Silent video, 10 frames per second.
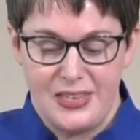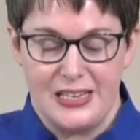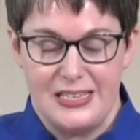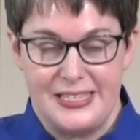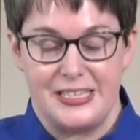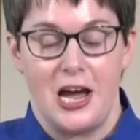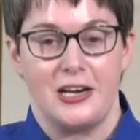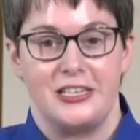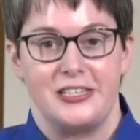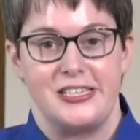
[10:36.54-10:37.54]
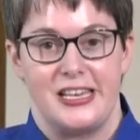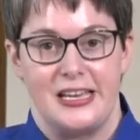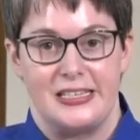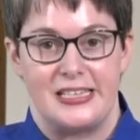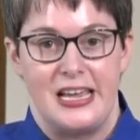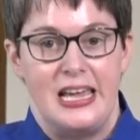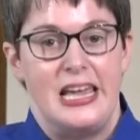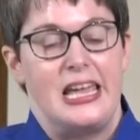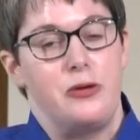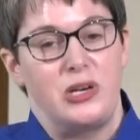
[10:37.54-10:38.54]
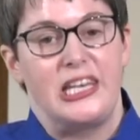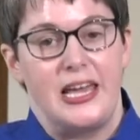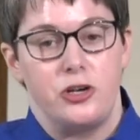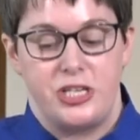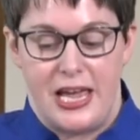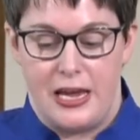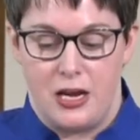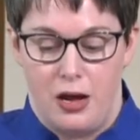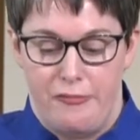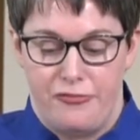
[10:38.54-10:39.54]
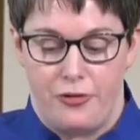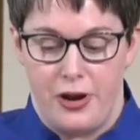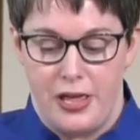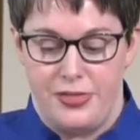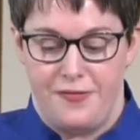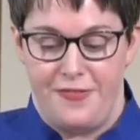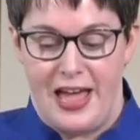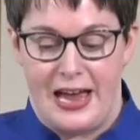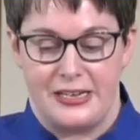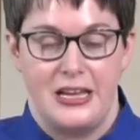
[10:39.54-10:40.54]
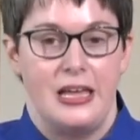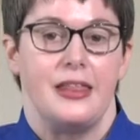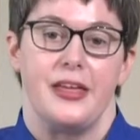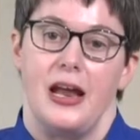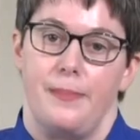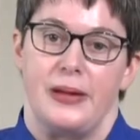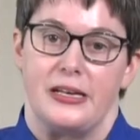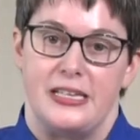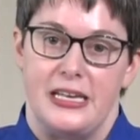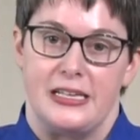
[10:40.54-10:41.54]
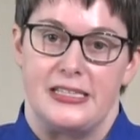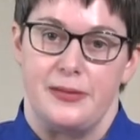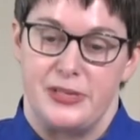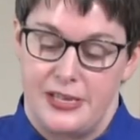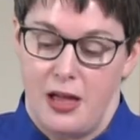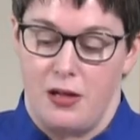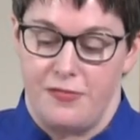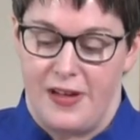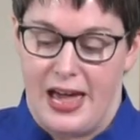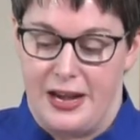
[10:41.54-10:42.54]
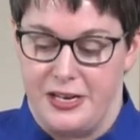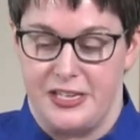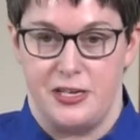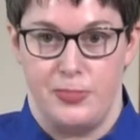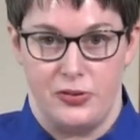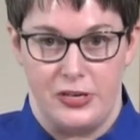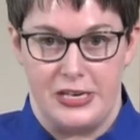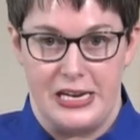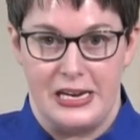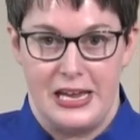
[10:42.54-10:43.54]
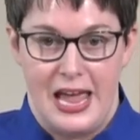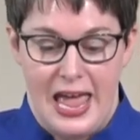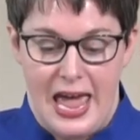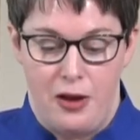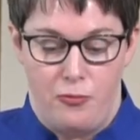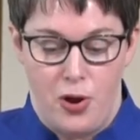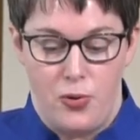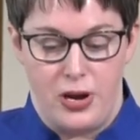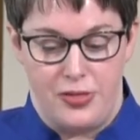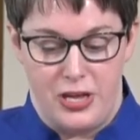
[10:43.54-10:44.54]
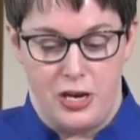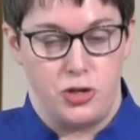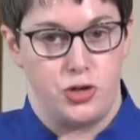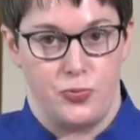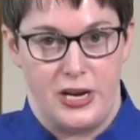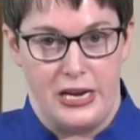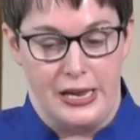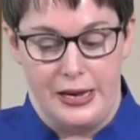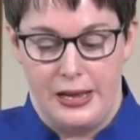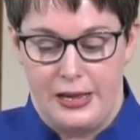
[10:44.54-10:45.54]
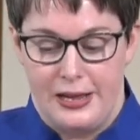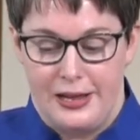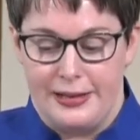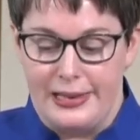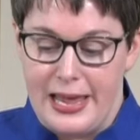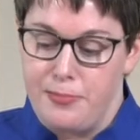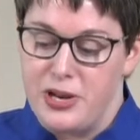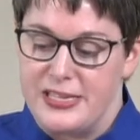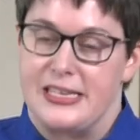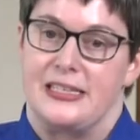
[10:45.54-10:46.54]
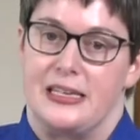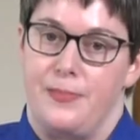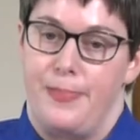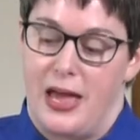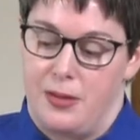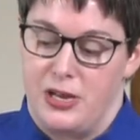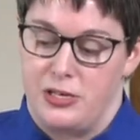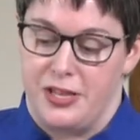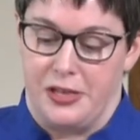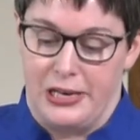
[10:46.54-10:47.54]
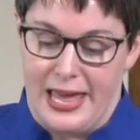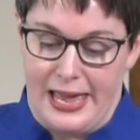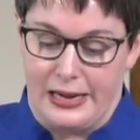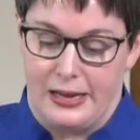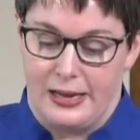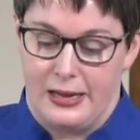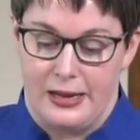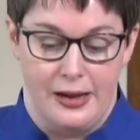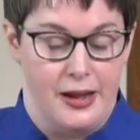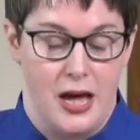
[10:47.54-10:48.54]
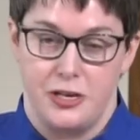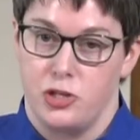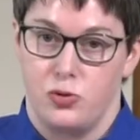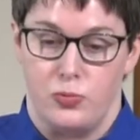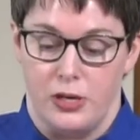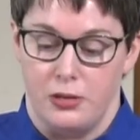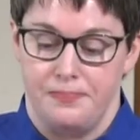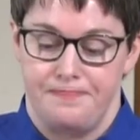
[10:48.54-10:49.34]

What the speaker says: Stockdale says he would later take comfort in the fact that Epictetus himself had a disability and wrote in the Enchiridion, "Lameness is an impediment to the leg, not to the will."